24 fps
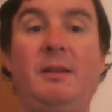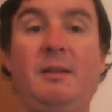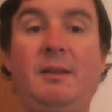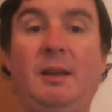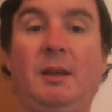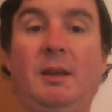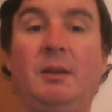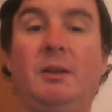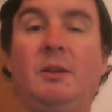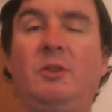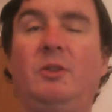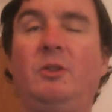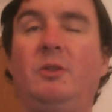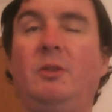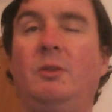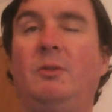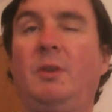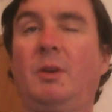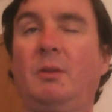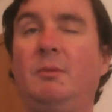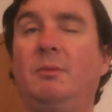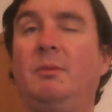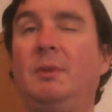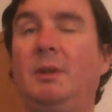think, so
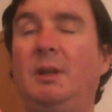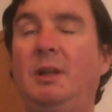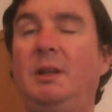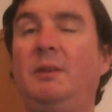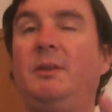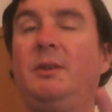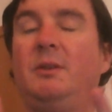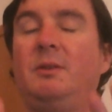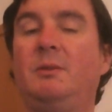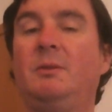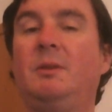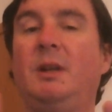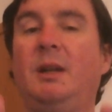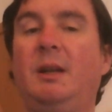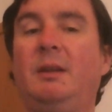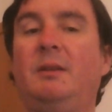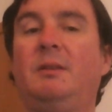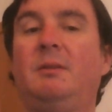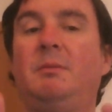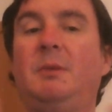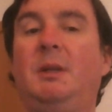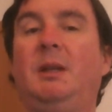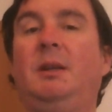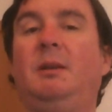don't leave it till the
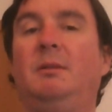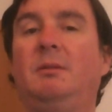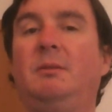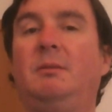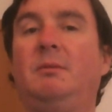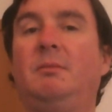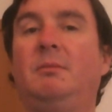last minute.